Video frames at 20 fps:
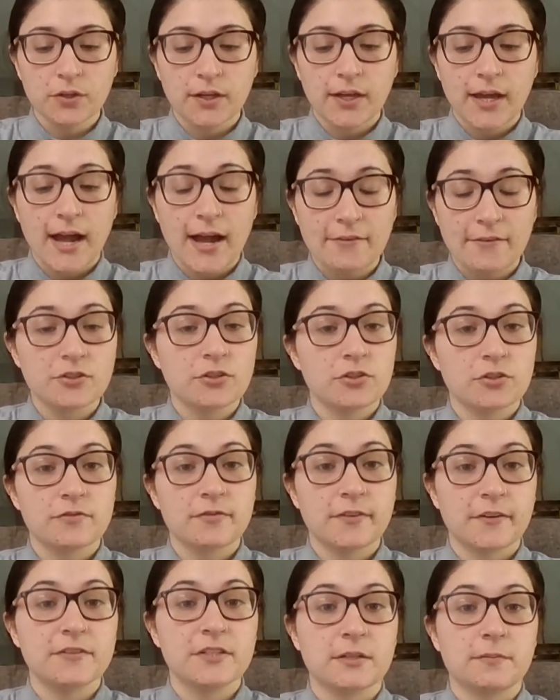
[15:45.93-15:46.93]
after those
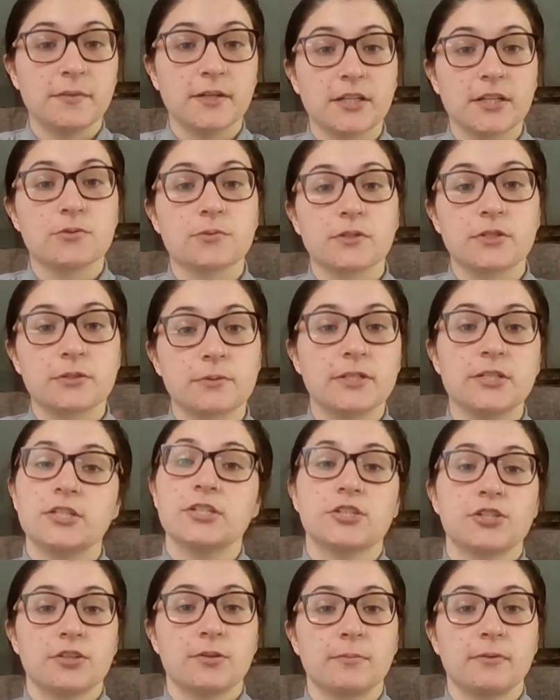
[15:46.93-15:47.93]
15 minutes, we're
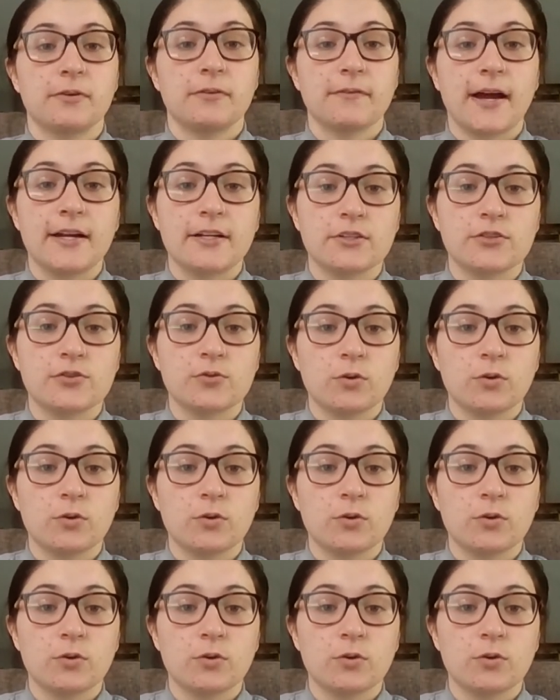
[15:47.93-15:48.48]
switching to the provider's